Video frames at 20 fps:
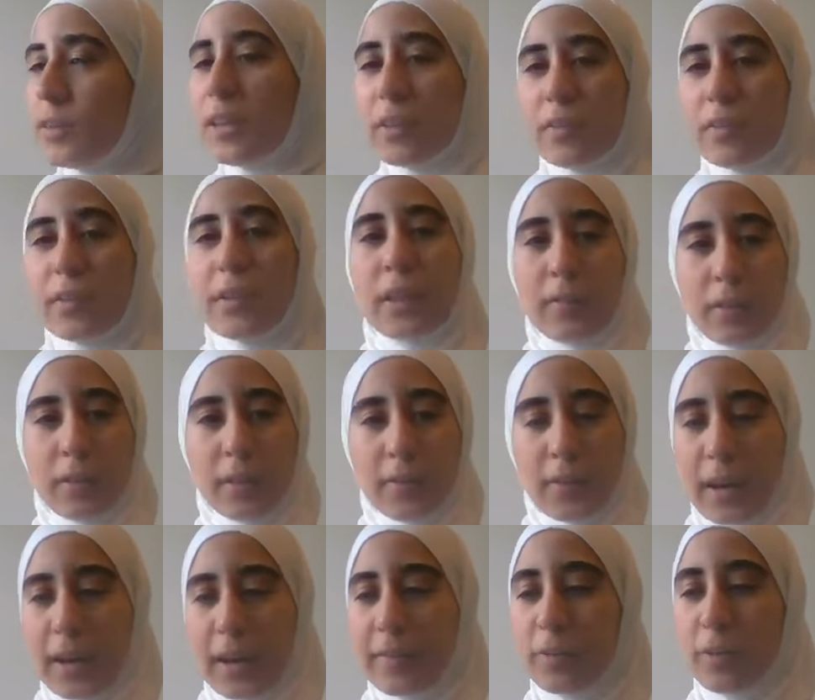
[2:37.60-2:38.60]

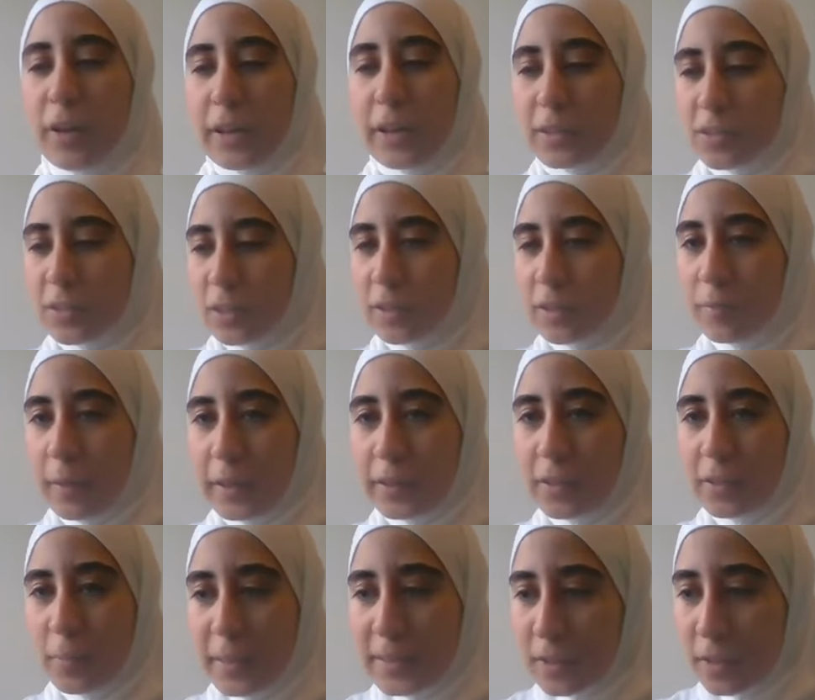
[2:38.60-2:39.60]
giving, that I forgot to give
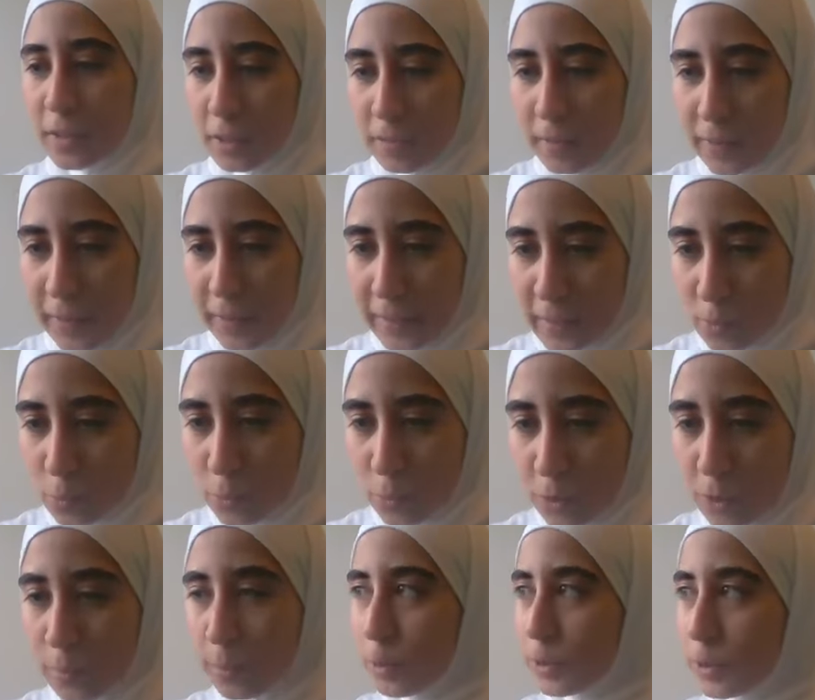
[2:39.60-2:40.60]
back to myself, and that's
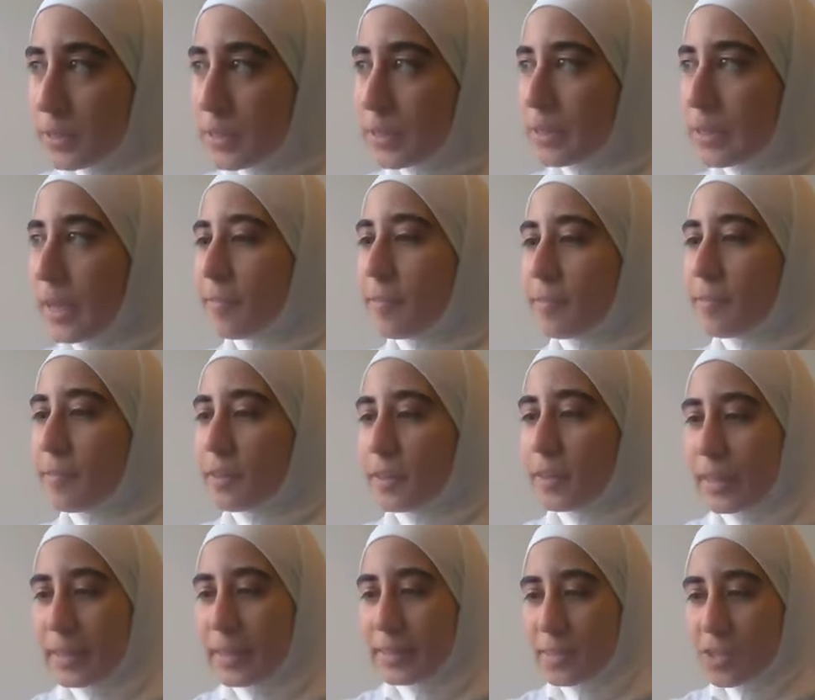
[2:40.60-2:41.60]
really important. I
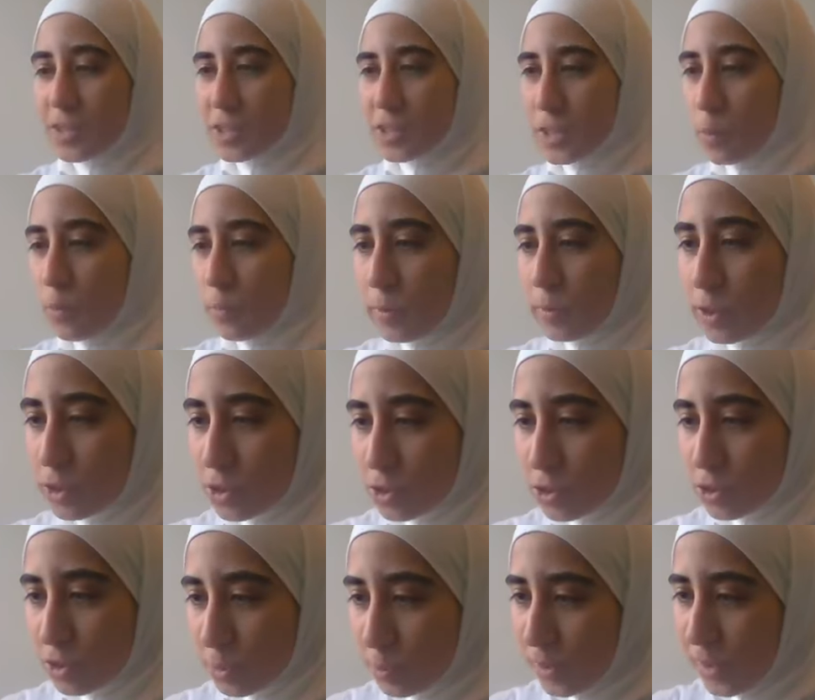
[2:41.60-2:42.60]
feel like it's not just a woman
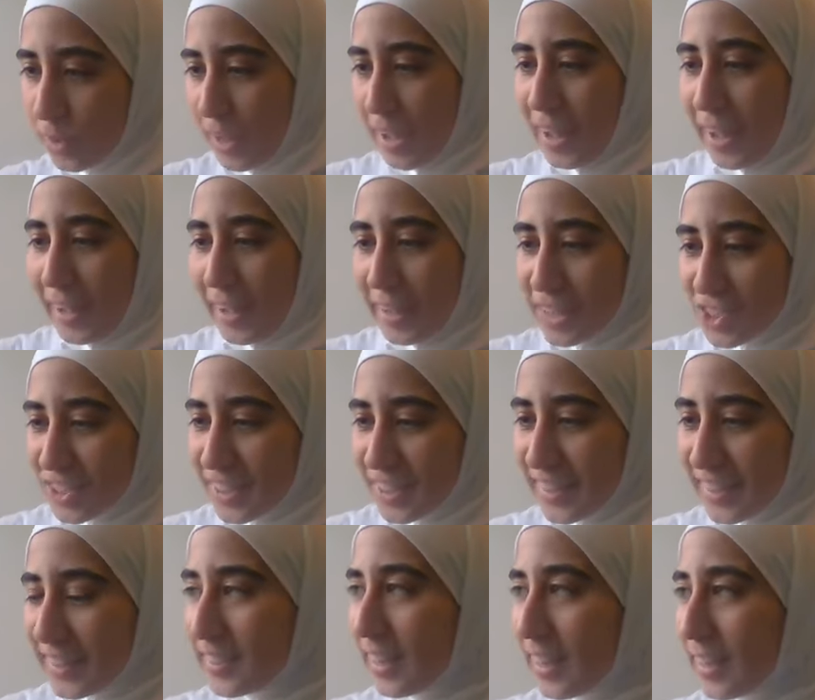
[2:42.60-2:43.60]
issue. Hi,
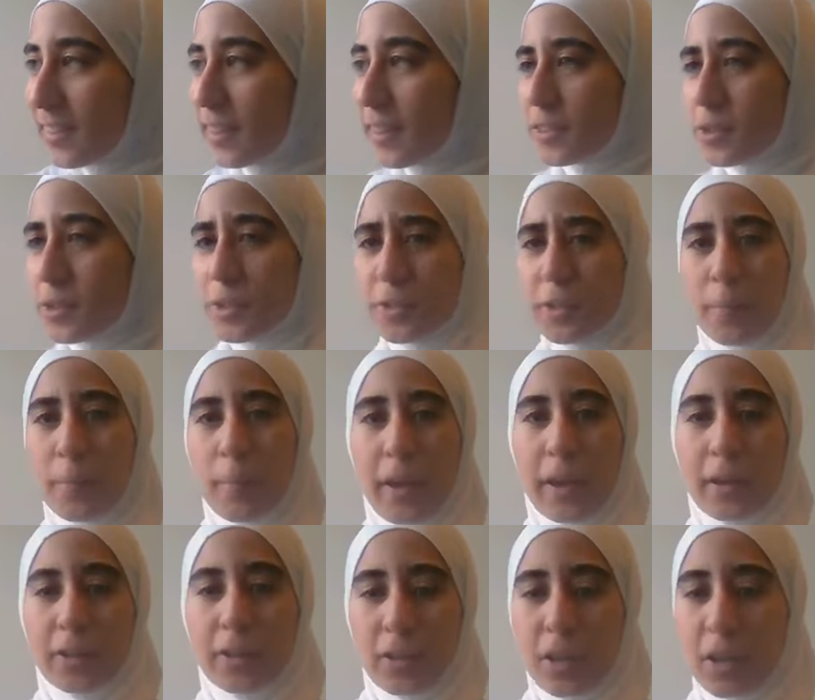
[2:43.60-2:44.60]
Jihan. I think it's also a
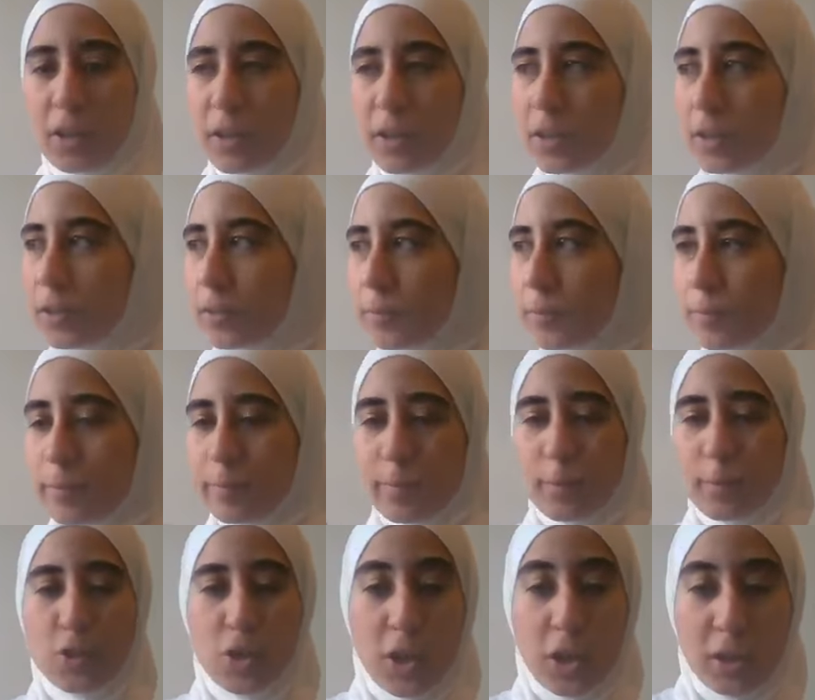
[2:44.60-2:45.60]
man
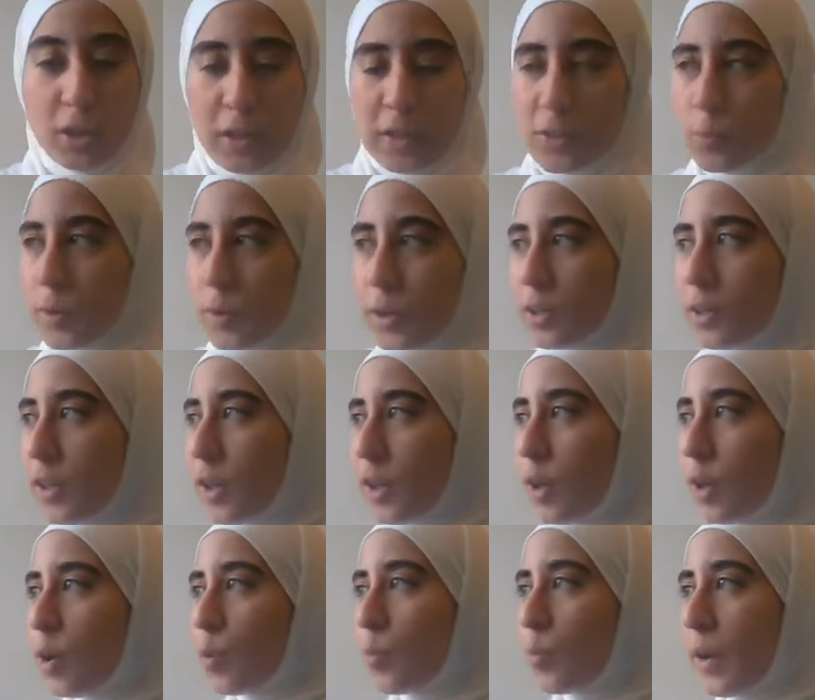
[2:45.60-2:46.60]
struggle as
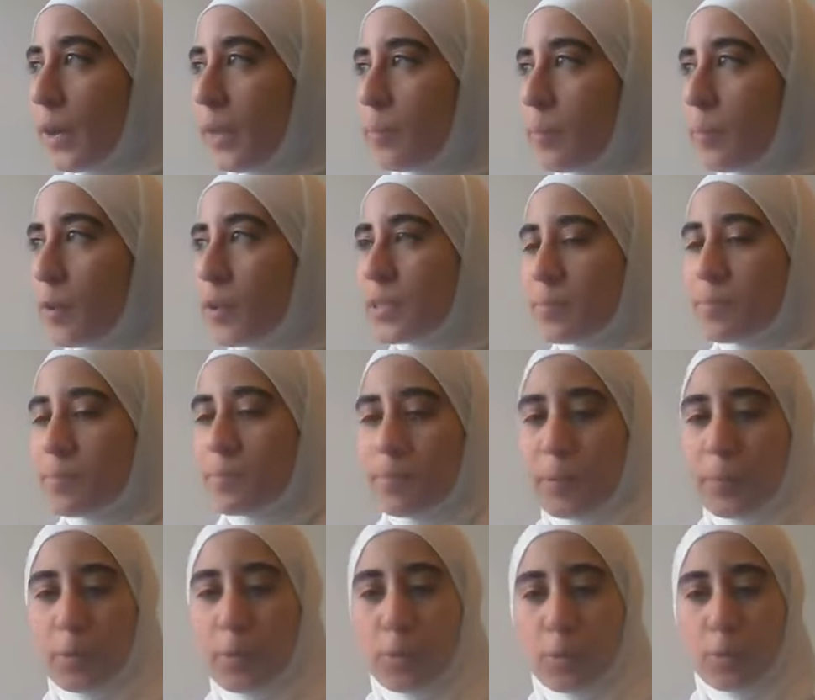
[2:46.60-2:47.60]
well, right? Because
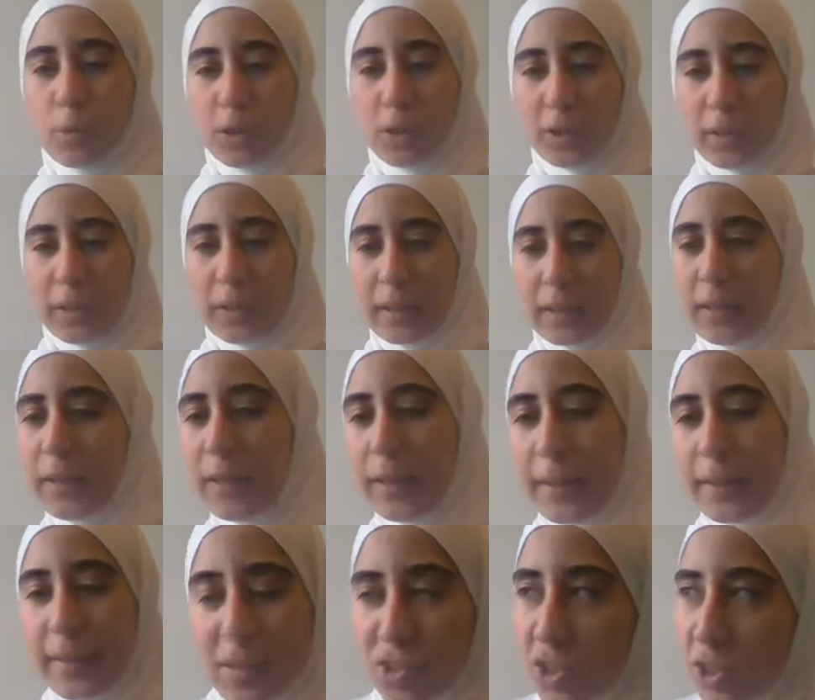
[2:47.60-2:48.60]
people who are like
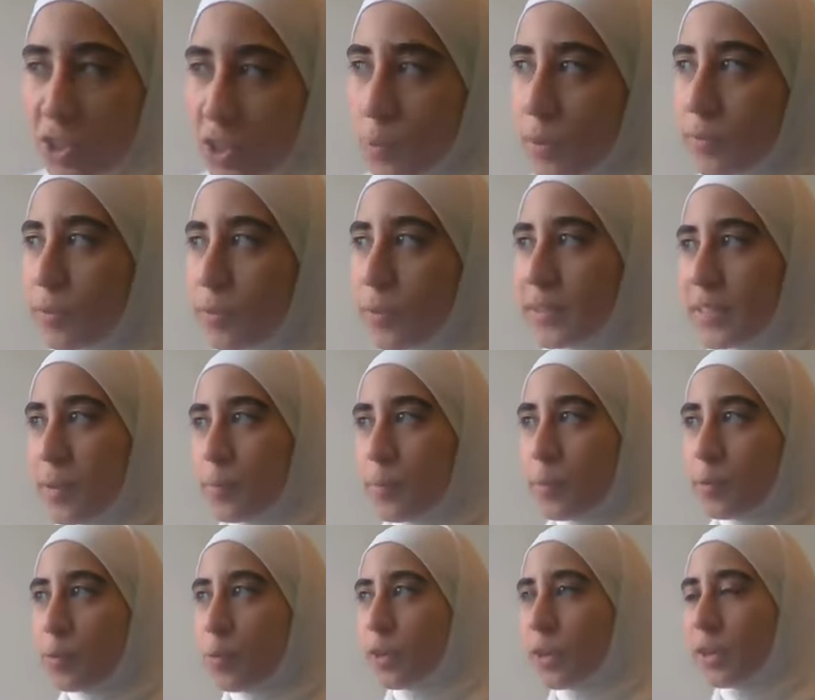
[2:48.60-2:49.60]
nice, genuine, for
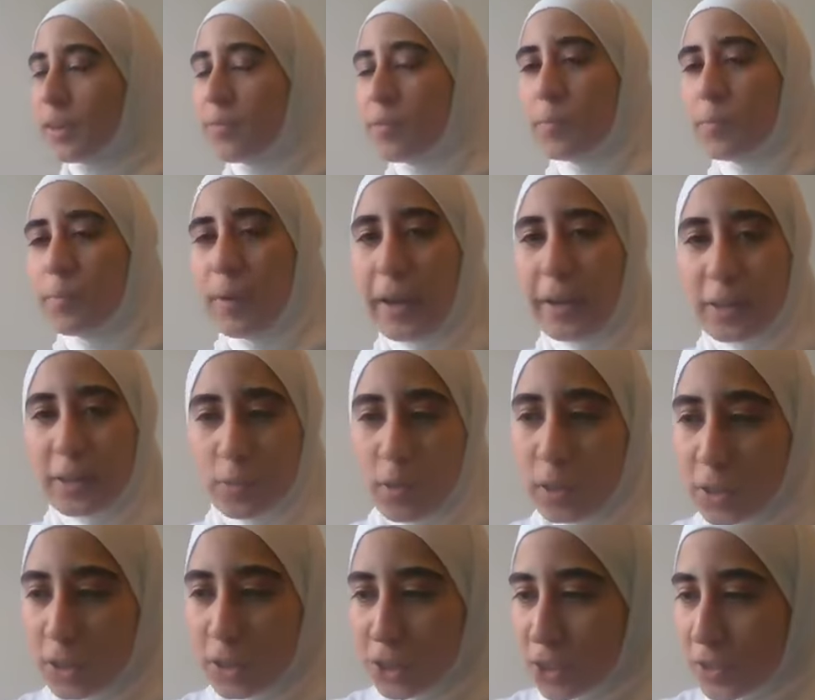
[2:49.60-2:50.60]
example, who are giving back
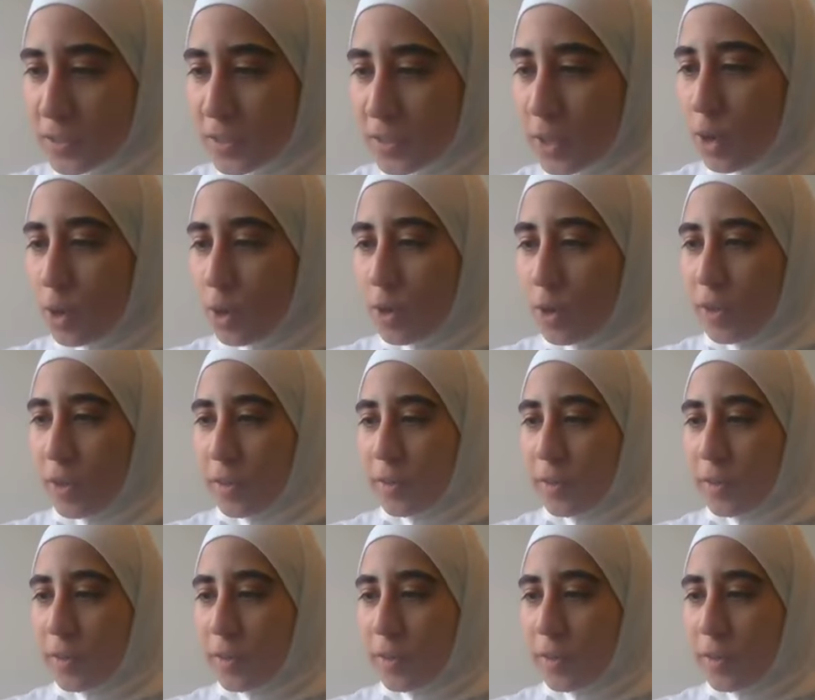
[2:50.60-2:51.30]
to others,